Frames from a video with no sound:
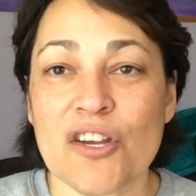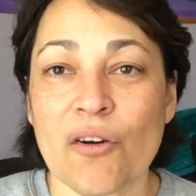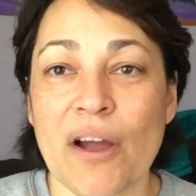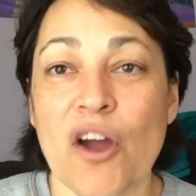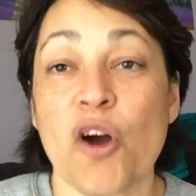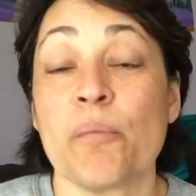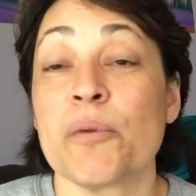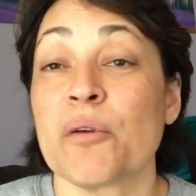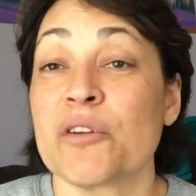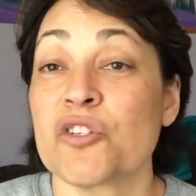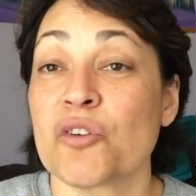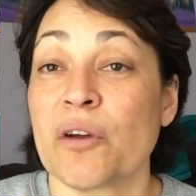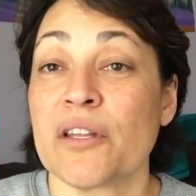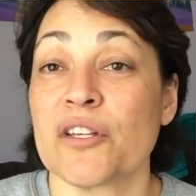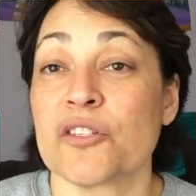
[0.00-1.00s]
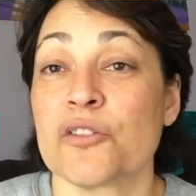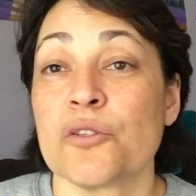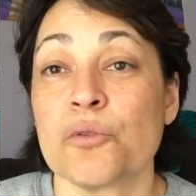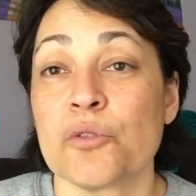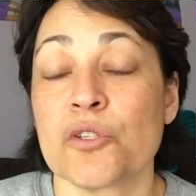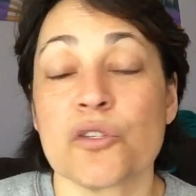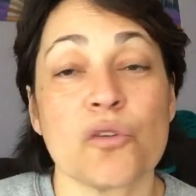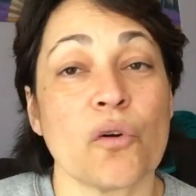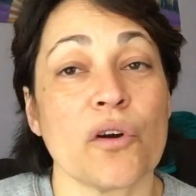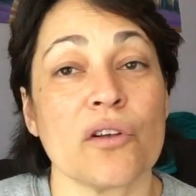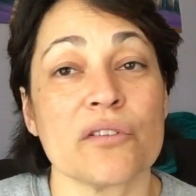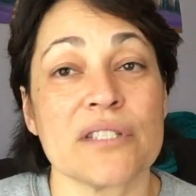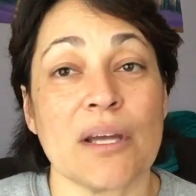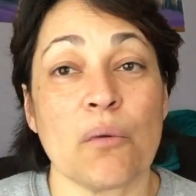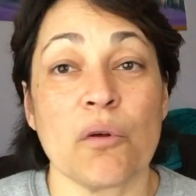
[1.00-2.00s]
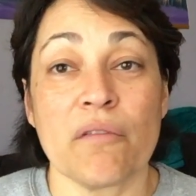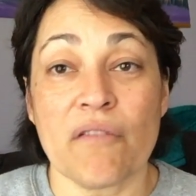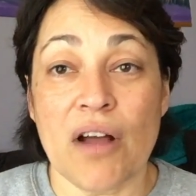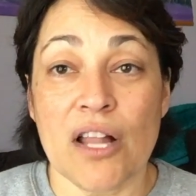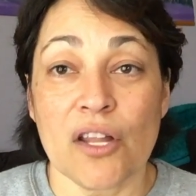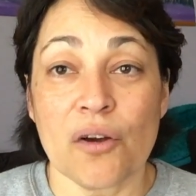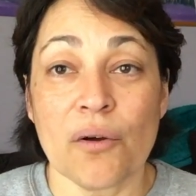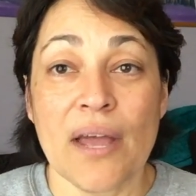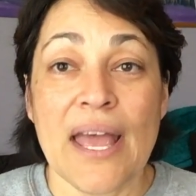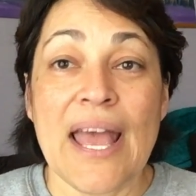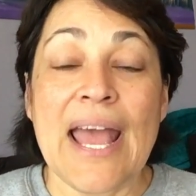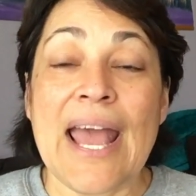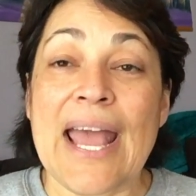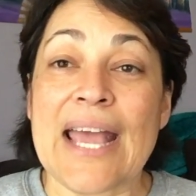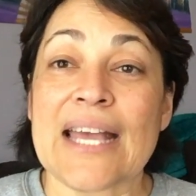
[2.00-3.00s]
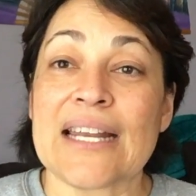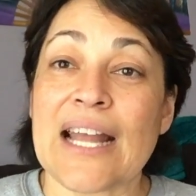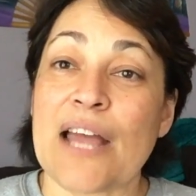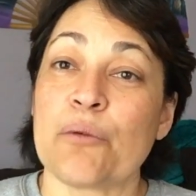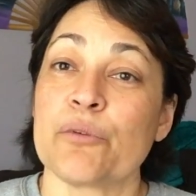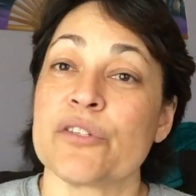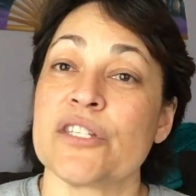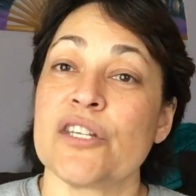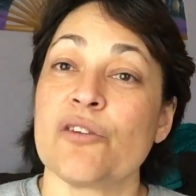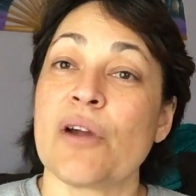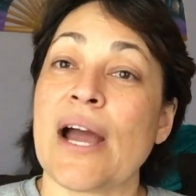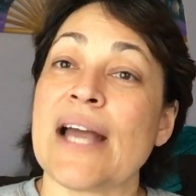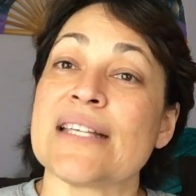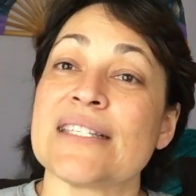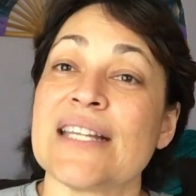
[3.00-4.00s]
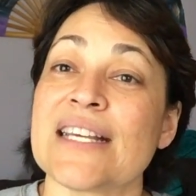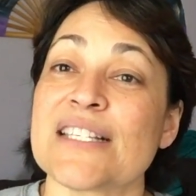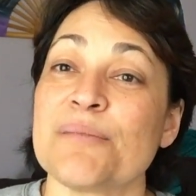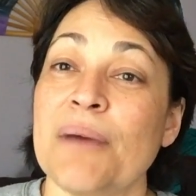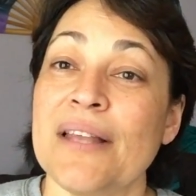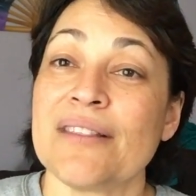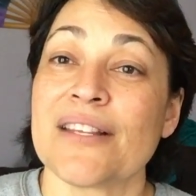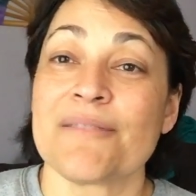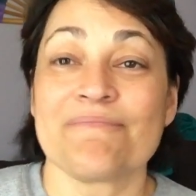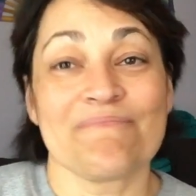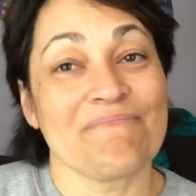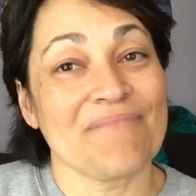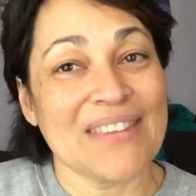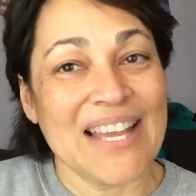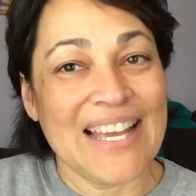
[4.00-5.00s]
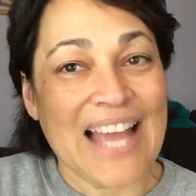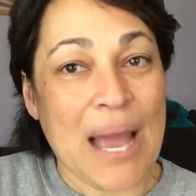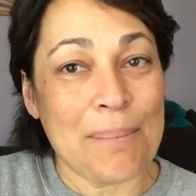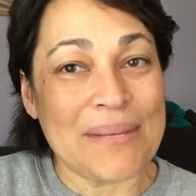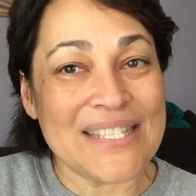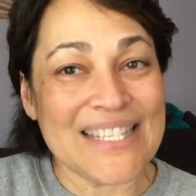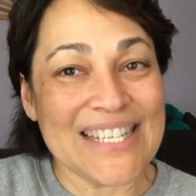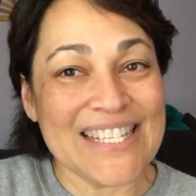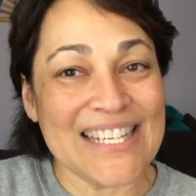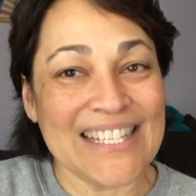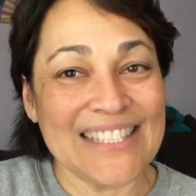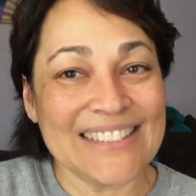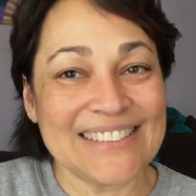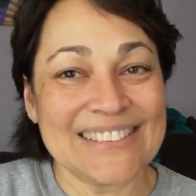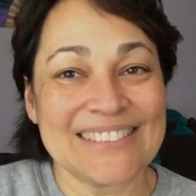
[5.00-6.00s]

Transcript: I hope you enjoy the 2 tutorials that will follow, and I will see you guys next month. Happy stitching!